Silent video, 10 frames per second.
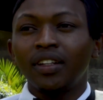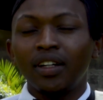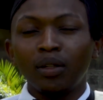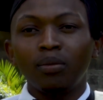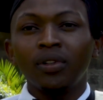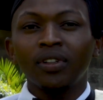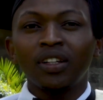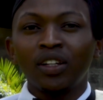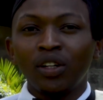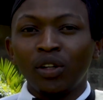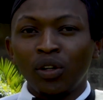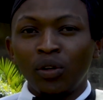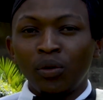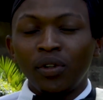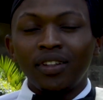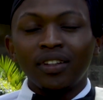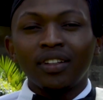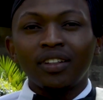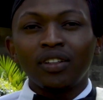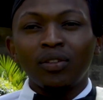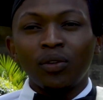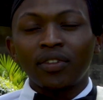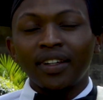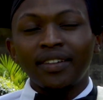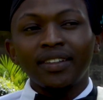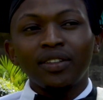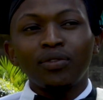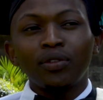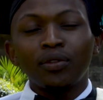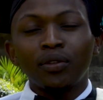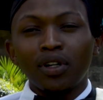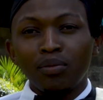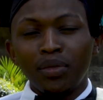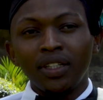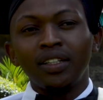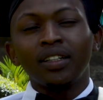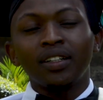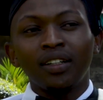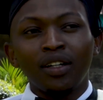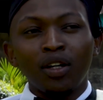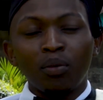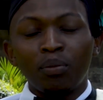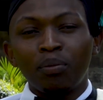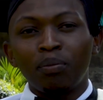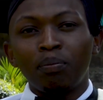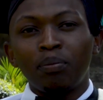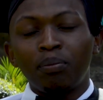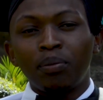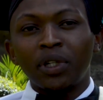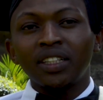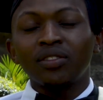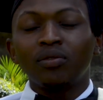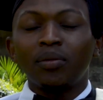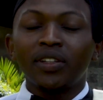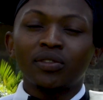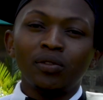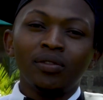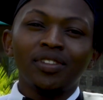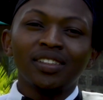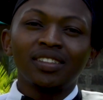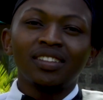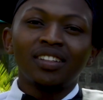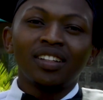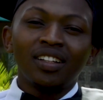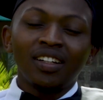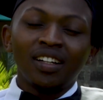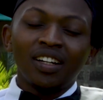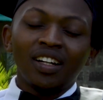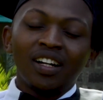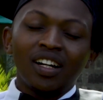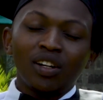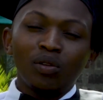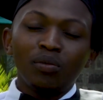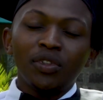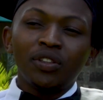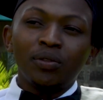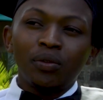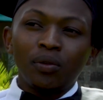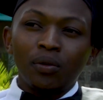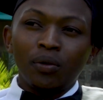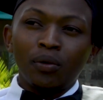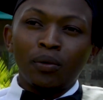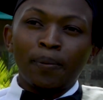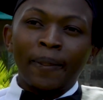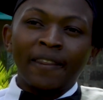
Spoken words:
the HELB, which was catering for a big part of my school fees. Allow me to